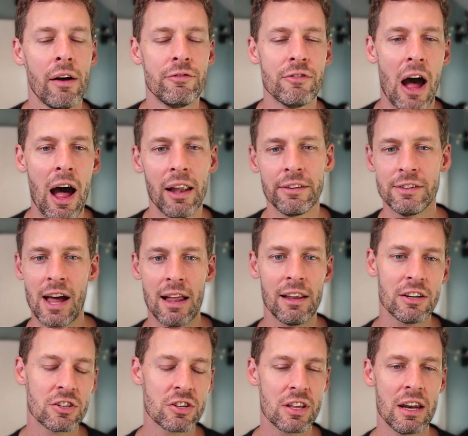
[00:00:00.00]
of
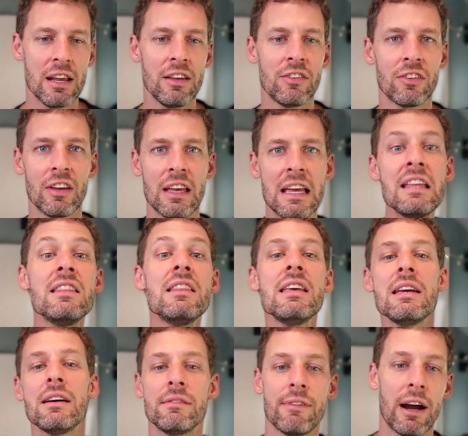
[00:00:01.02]
knowledge that is in
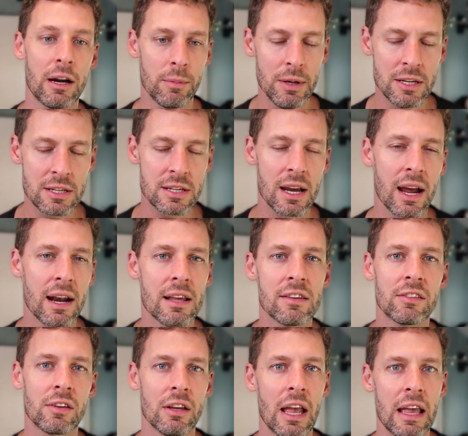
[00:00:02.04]
the environment and
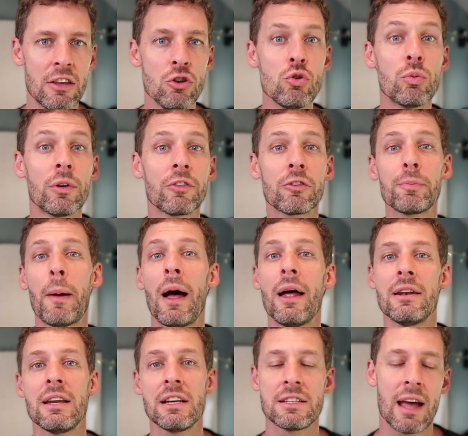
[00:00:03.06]
is you
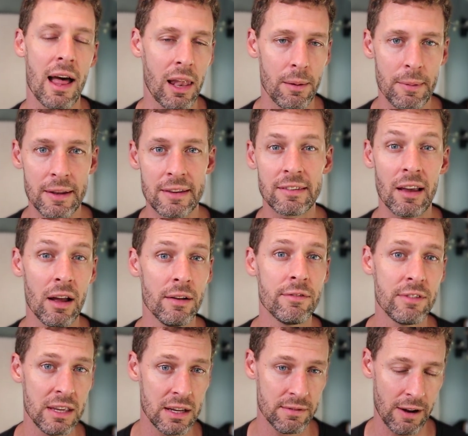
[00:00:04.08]
responding to elements
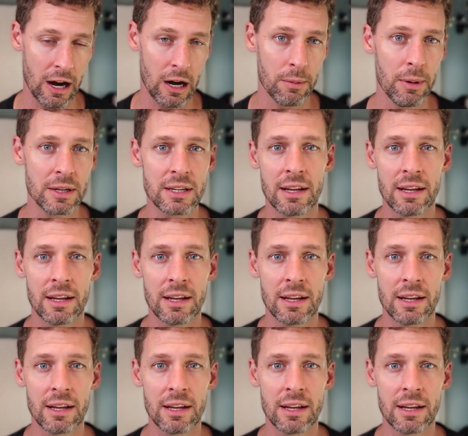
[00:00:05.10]
of the environment.